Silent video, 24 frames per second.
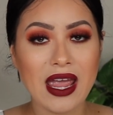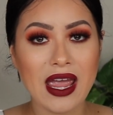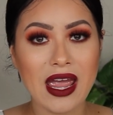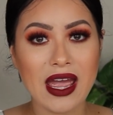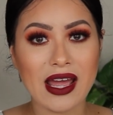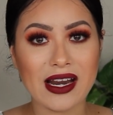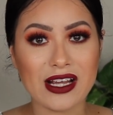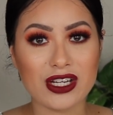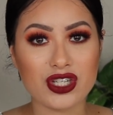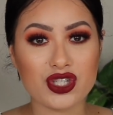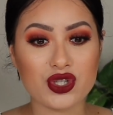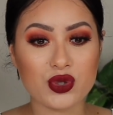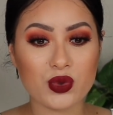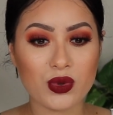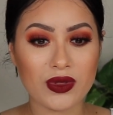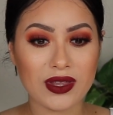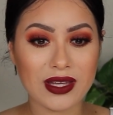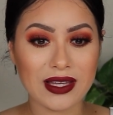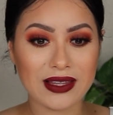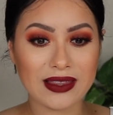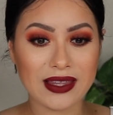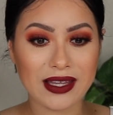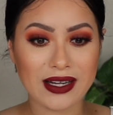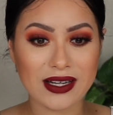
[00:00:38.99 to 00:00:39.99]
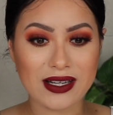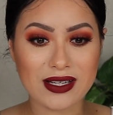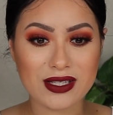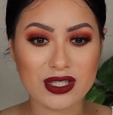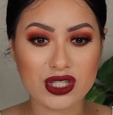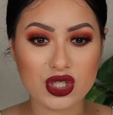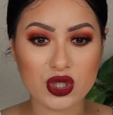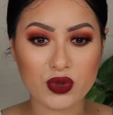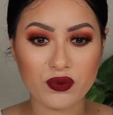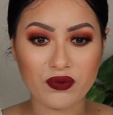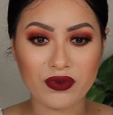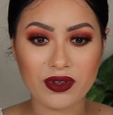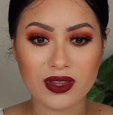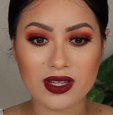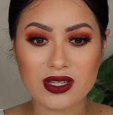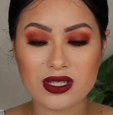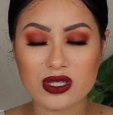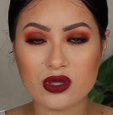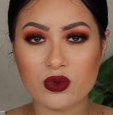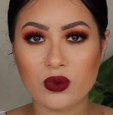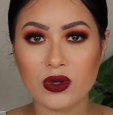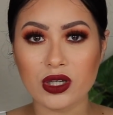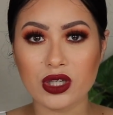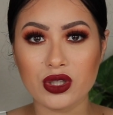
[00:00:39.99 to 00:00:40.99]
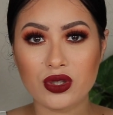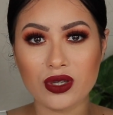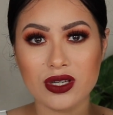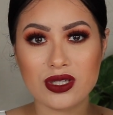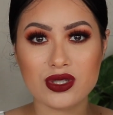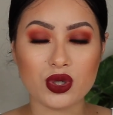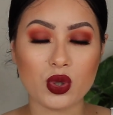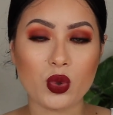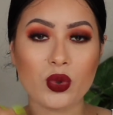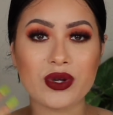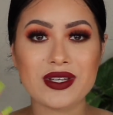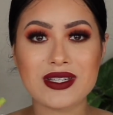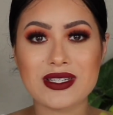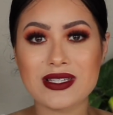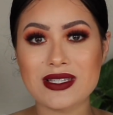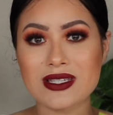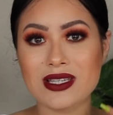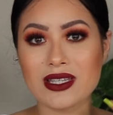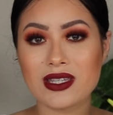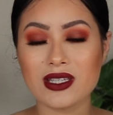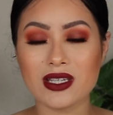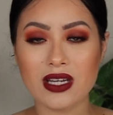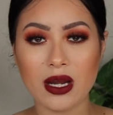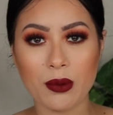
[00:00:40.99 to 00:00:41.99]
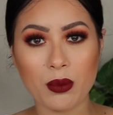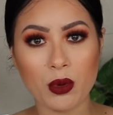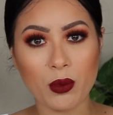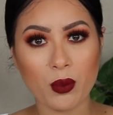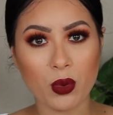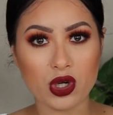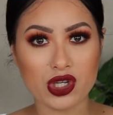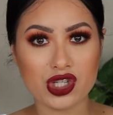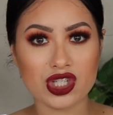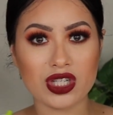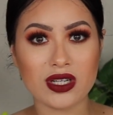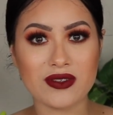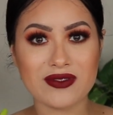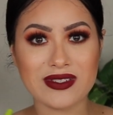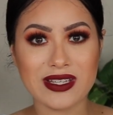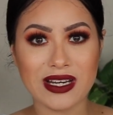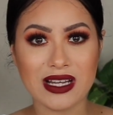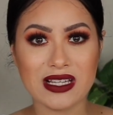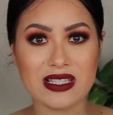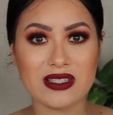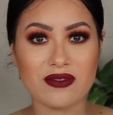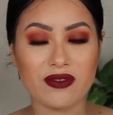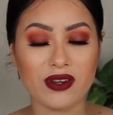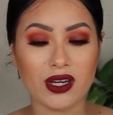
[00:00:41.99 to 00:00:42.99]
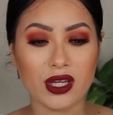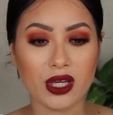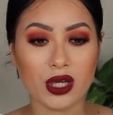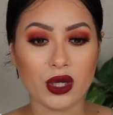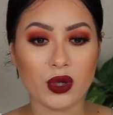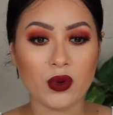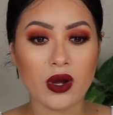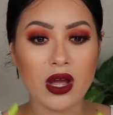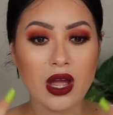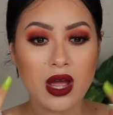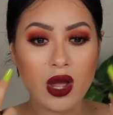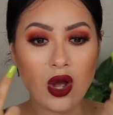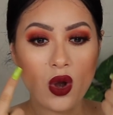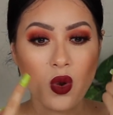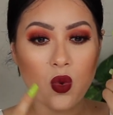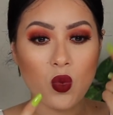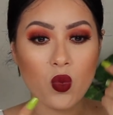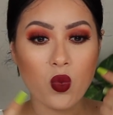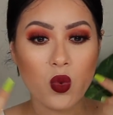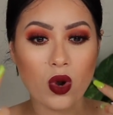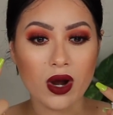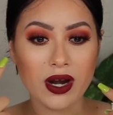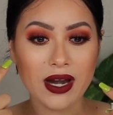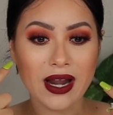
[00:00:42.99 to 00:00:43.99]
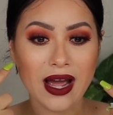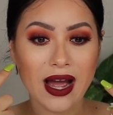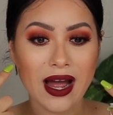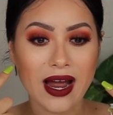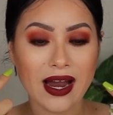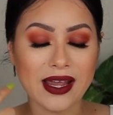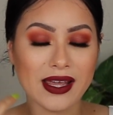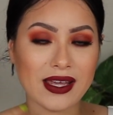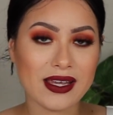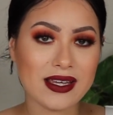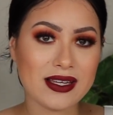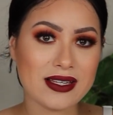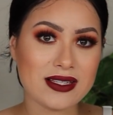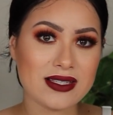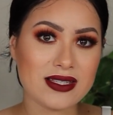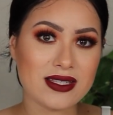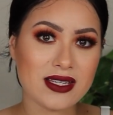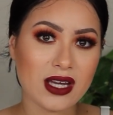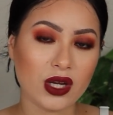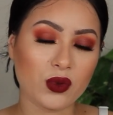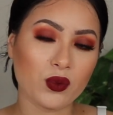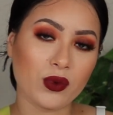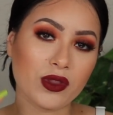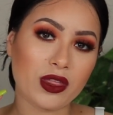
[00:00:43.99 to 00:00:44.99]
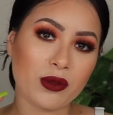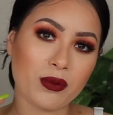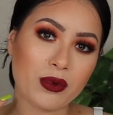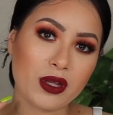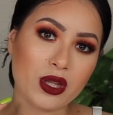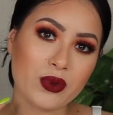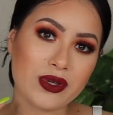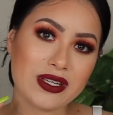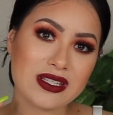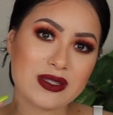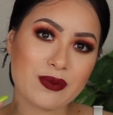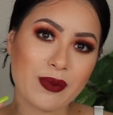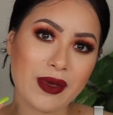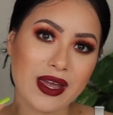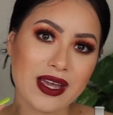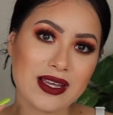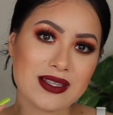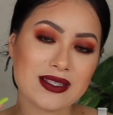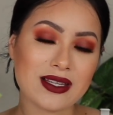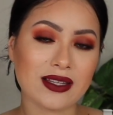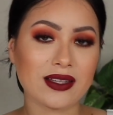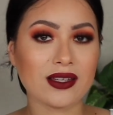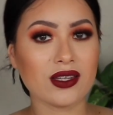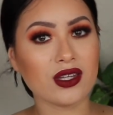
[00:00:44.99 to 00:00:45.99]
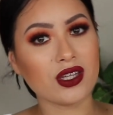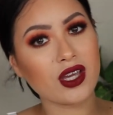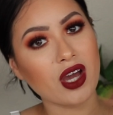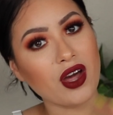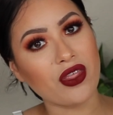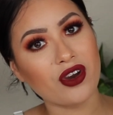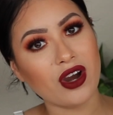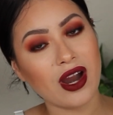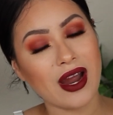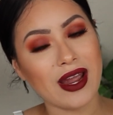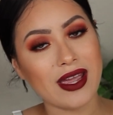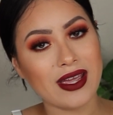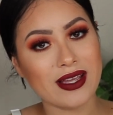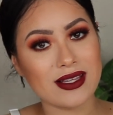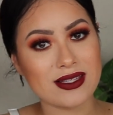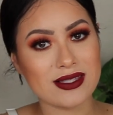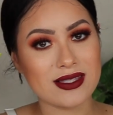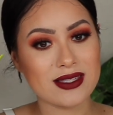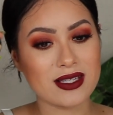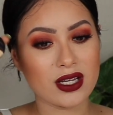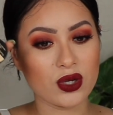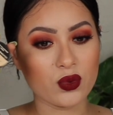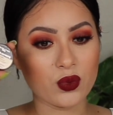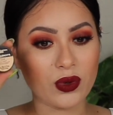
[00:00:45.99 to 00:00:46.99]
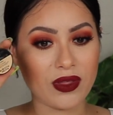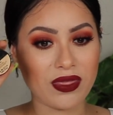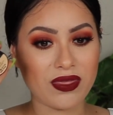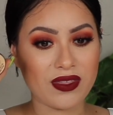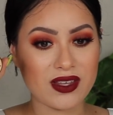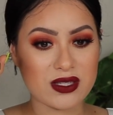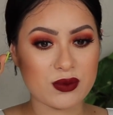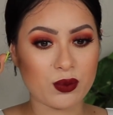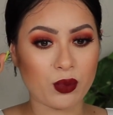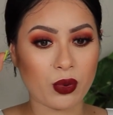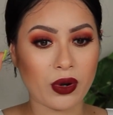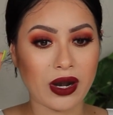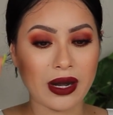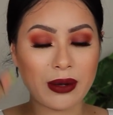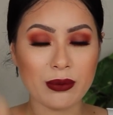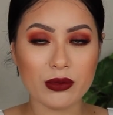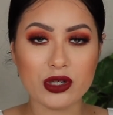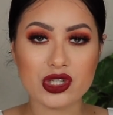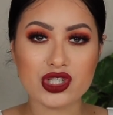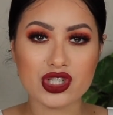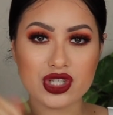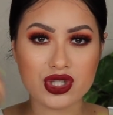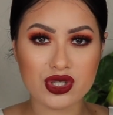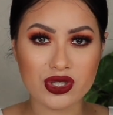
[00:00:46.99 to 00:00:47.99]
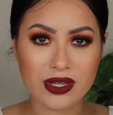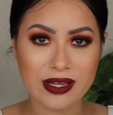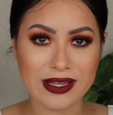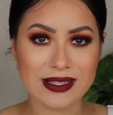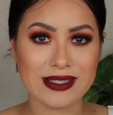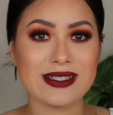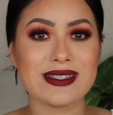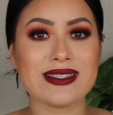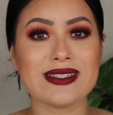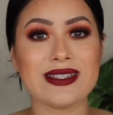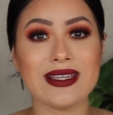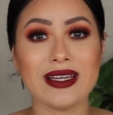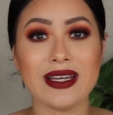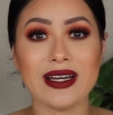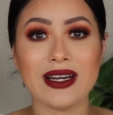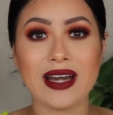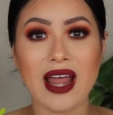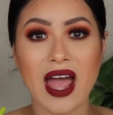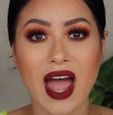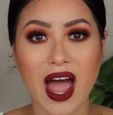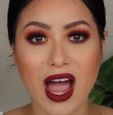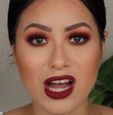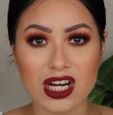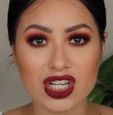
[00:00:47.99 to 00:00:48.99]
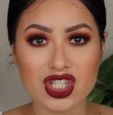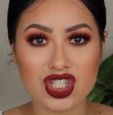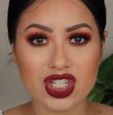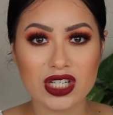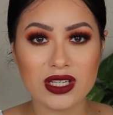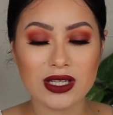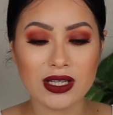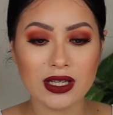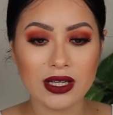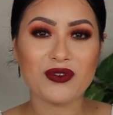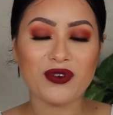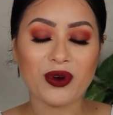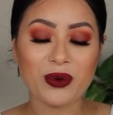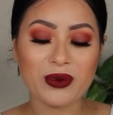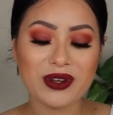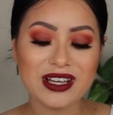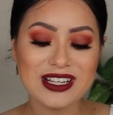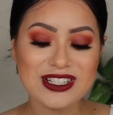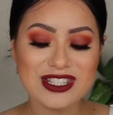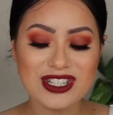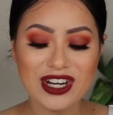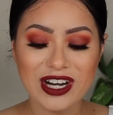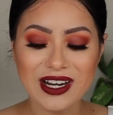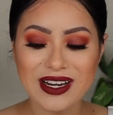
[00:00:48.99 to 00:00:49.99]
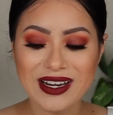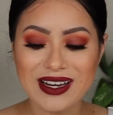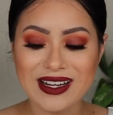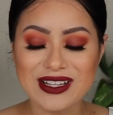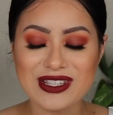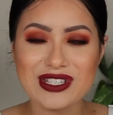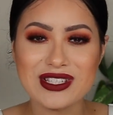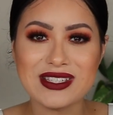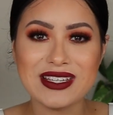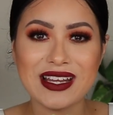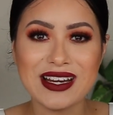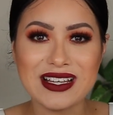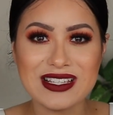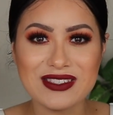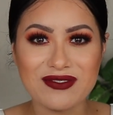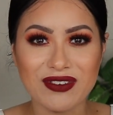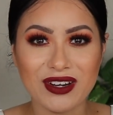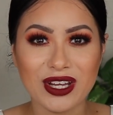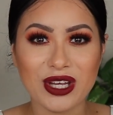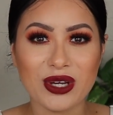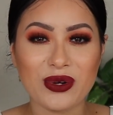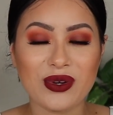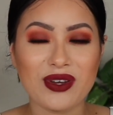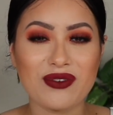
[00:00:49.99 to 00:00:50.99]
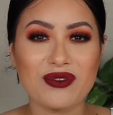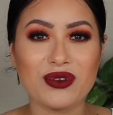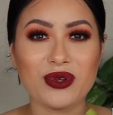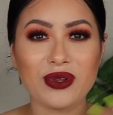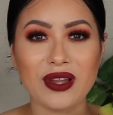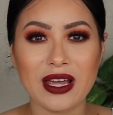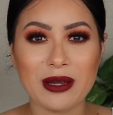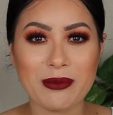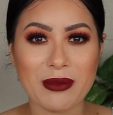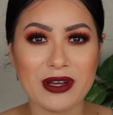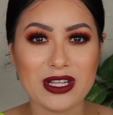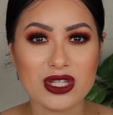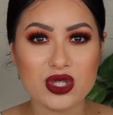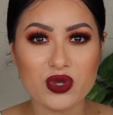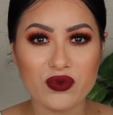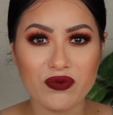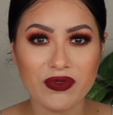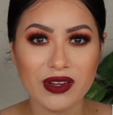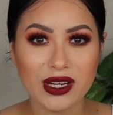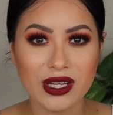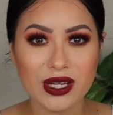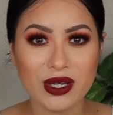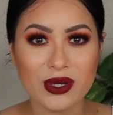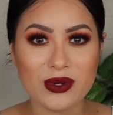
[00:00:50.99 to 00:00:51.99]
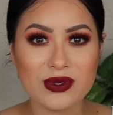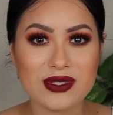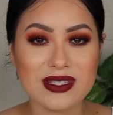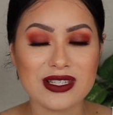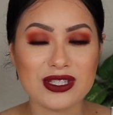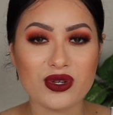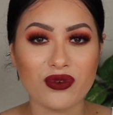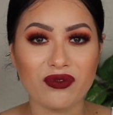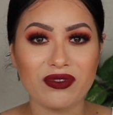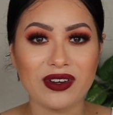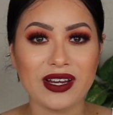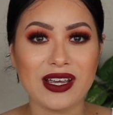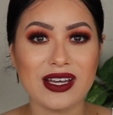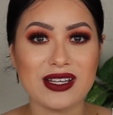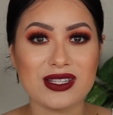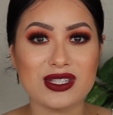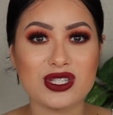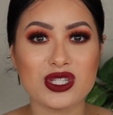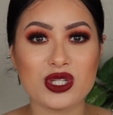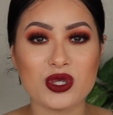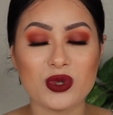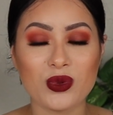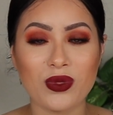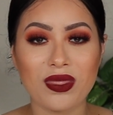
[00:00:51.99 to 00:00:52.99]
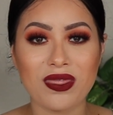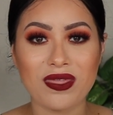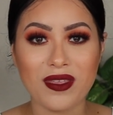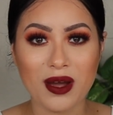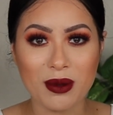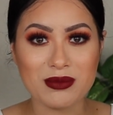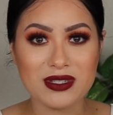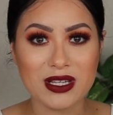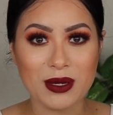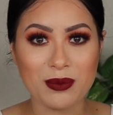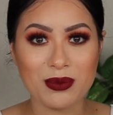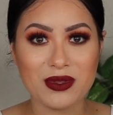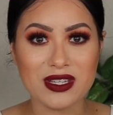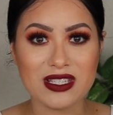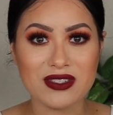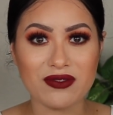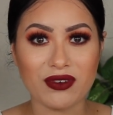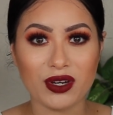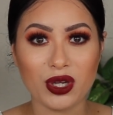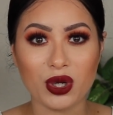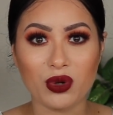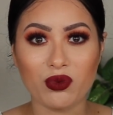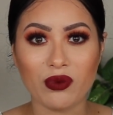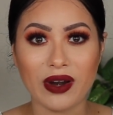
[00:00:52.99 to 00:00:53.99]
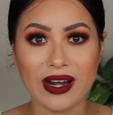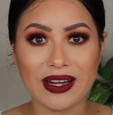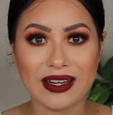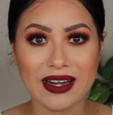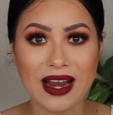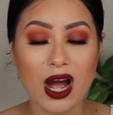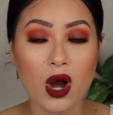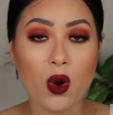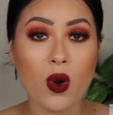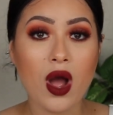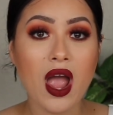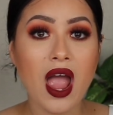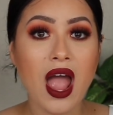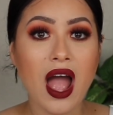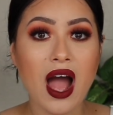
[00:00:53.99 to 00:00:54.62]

And I do think that it is a dupe for this one. You guys are going to see in the demo portion of today's video, one eye is done with the Plouis base and then the other eye is done with this primer, just so you guys can see it in action. Before we get started into today's video, if you like my dupe videos, don't forget to thumbs up this video right now.